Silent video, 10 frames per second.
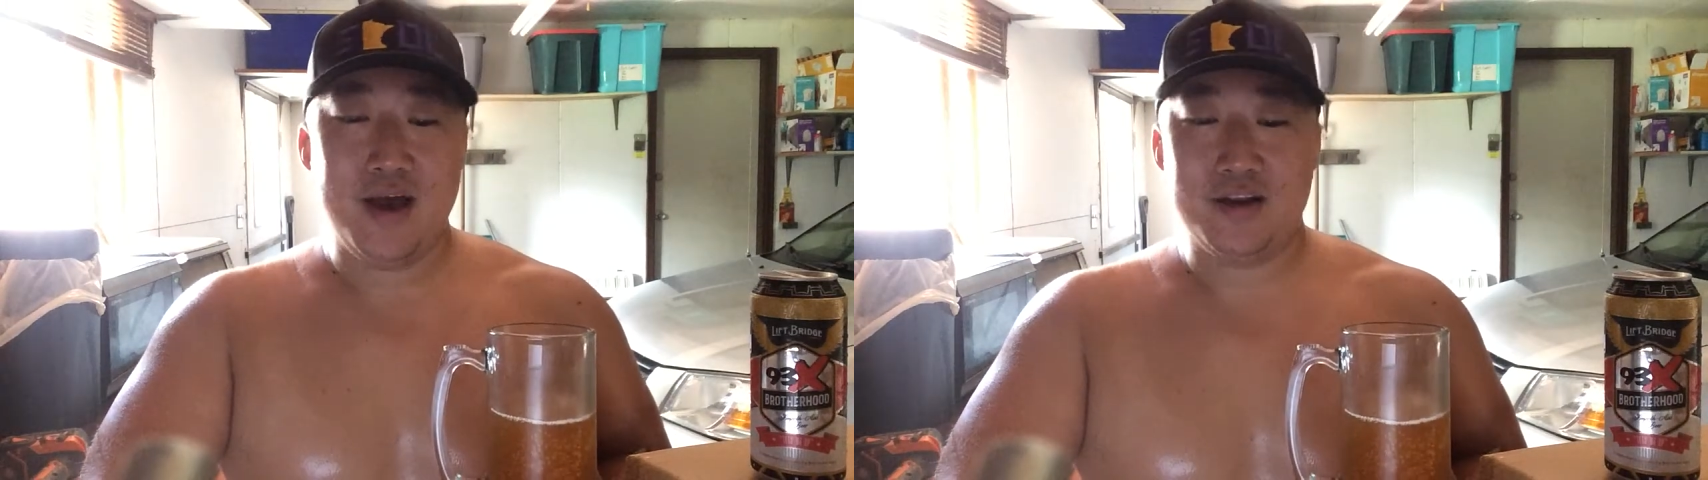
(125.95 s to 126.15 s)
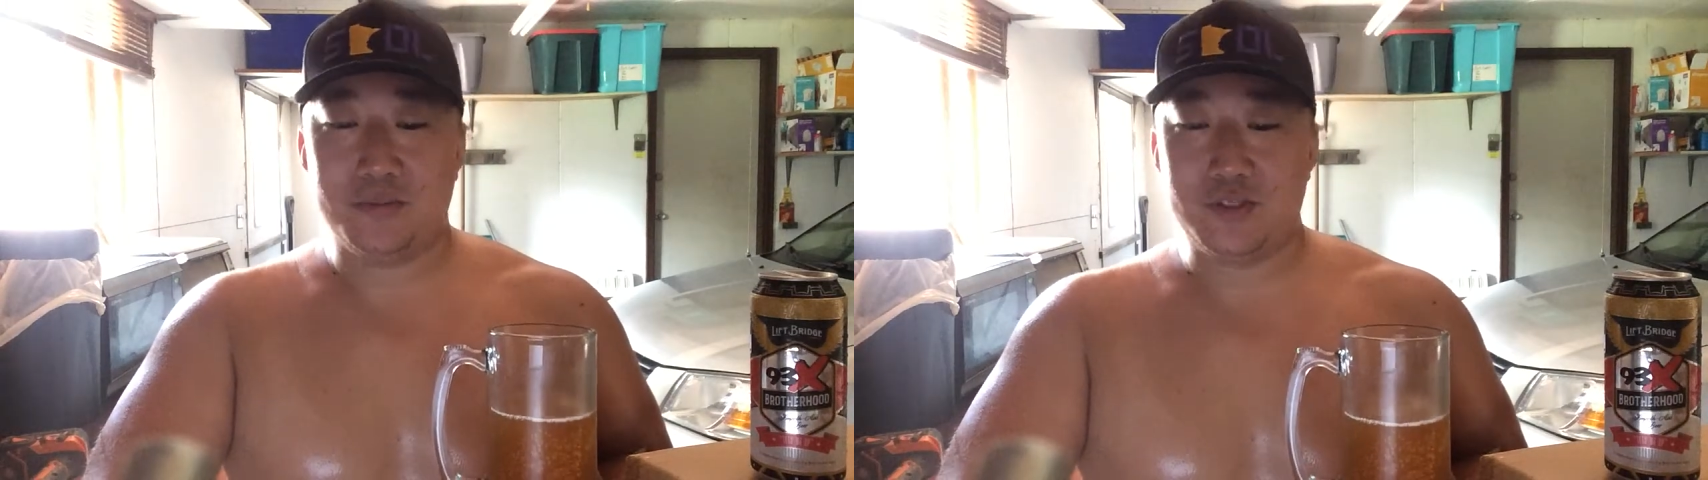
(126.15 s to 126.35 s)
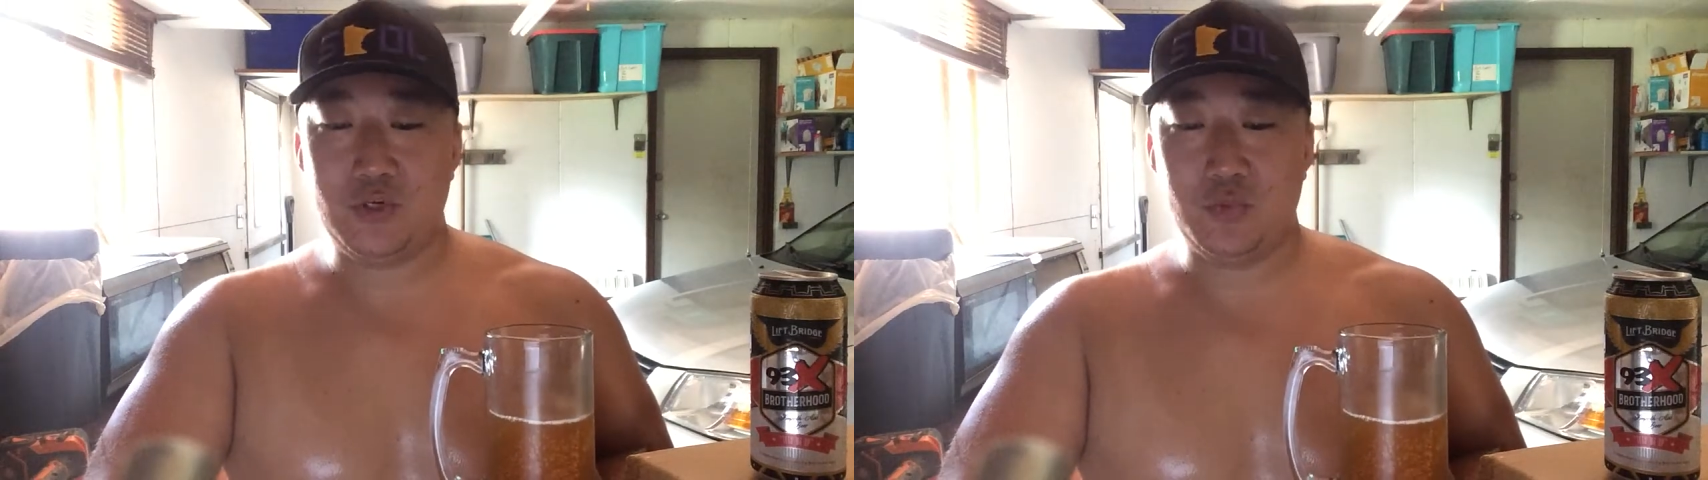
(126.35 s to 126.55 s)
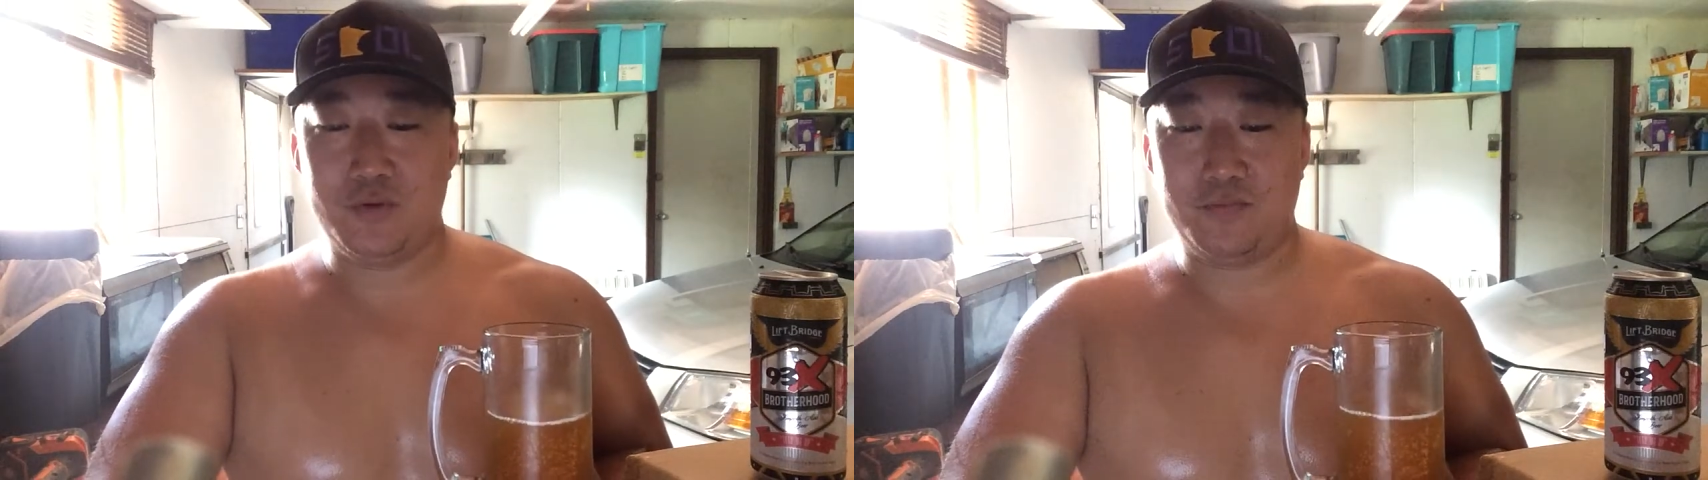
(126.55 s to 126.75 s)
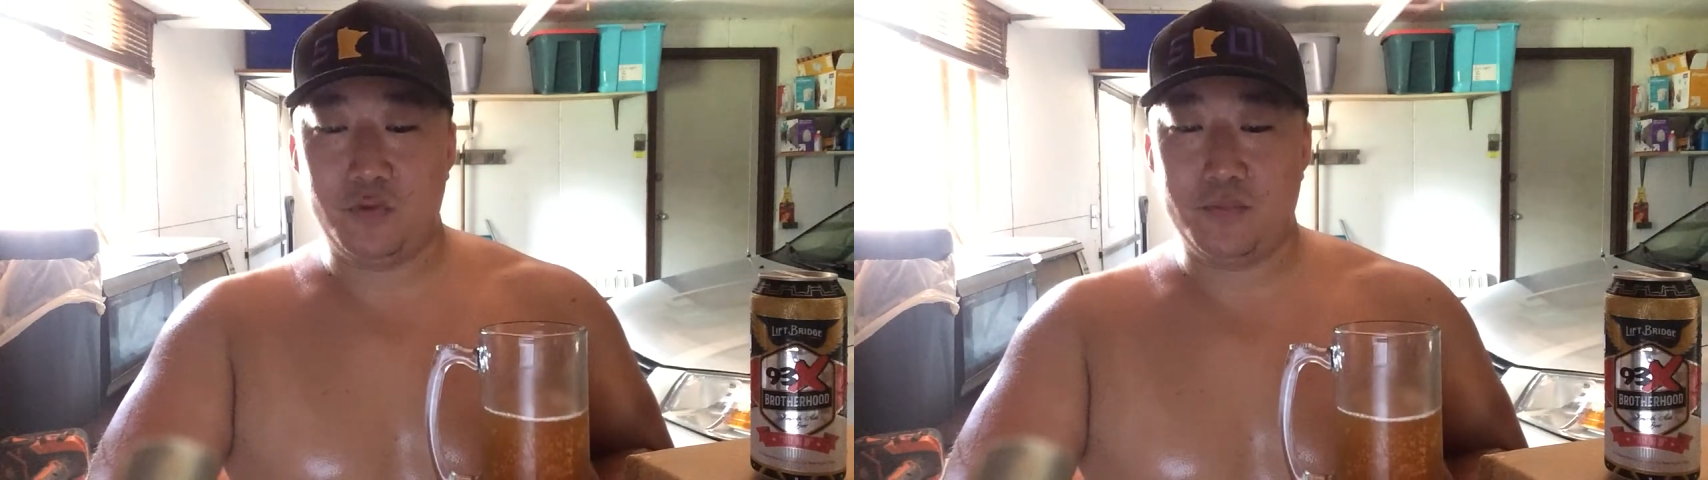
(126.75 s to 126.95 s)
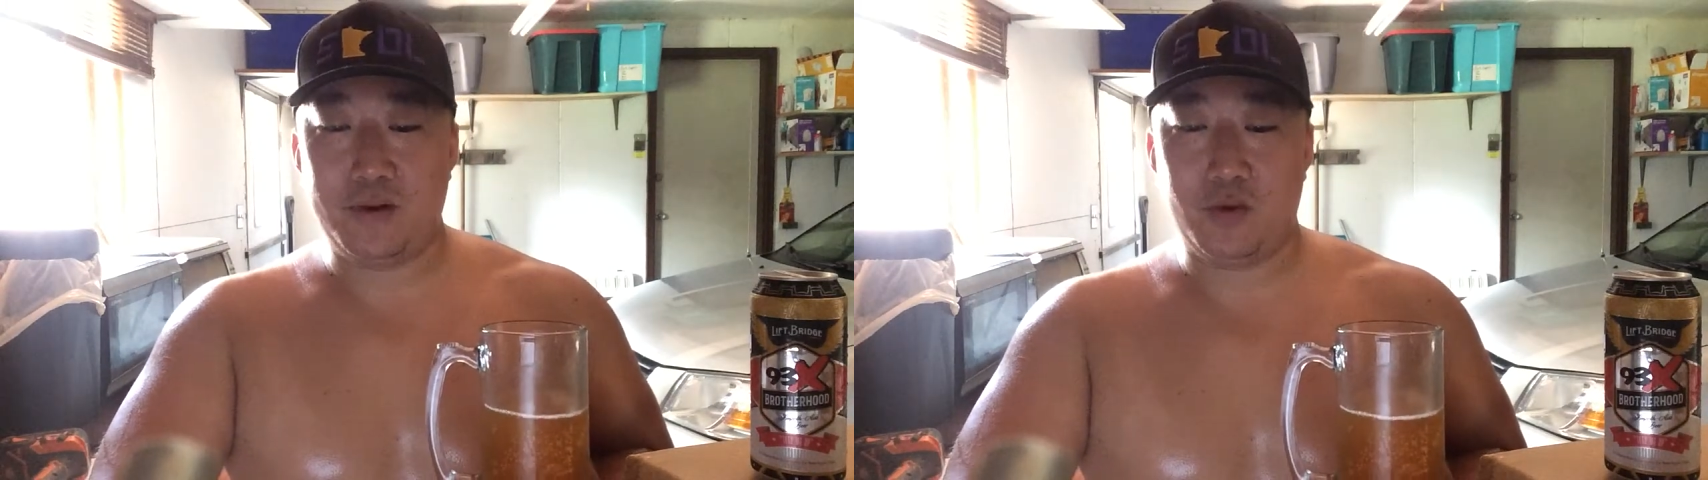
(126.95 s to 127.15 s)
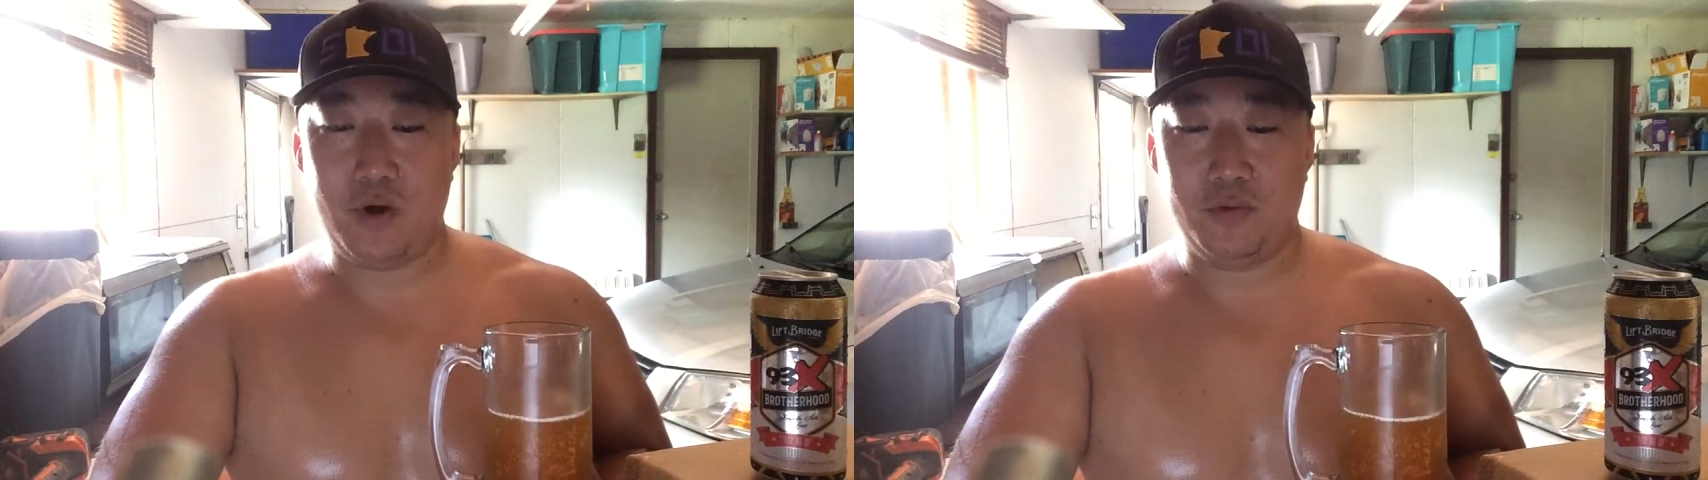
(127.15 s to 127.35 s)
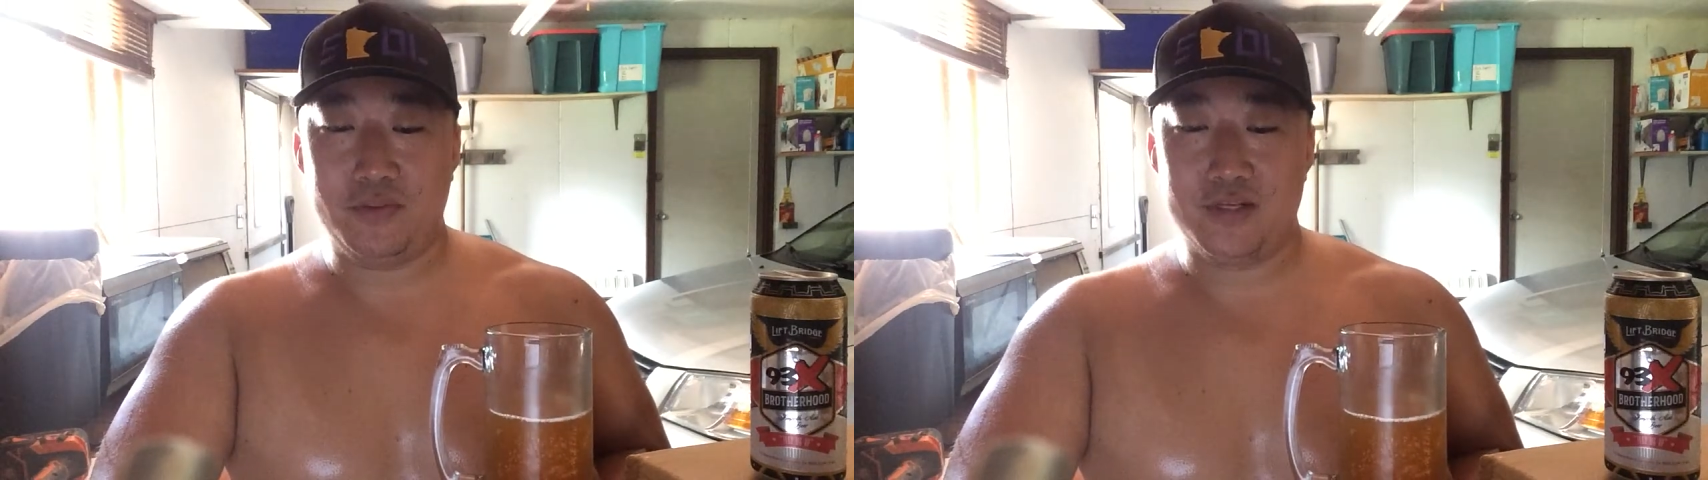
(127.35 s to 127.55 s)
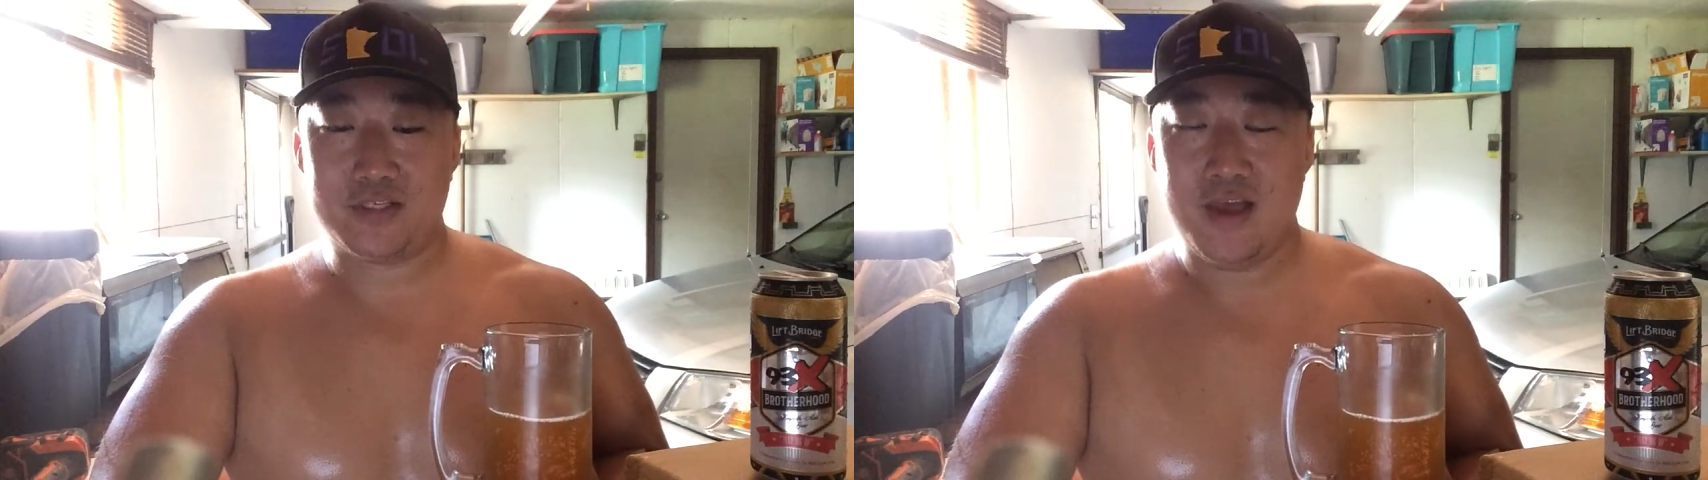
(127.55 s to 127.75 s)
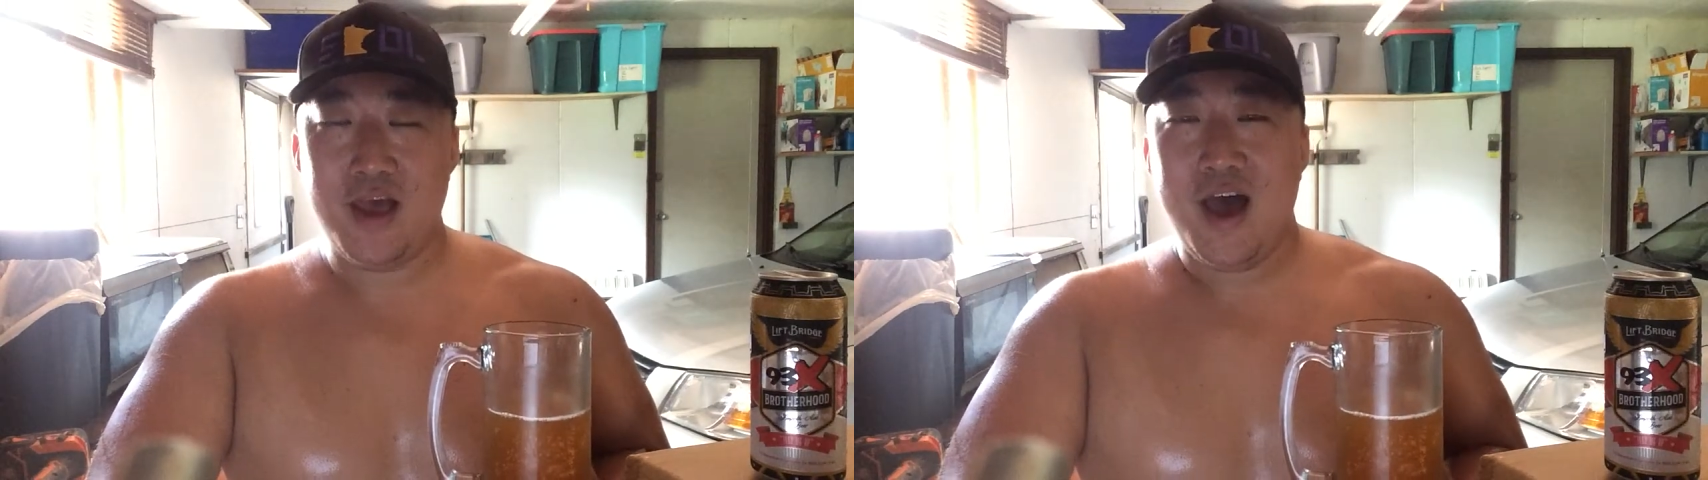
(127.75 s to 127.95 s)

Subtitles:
Number two, what food to pair well with this?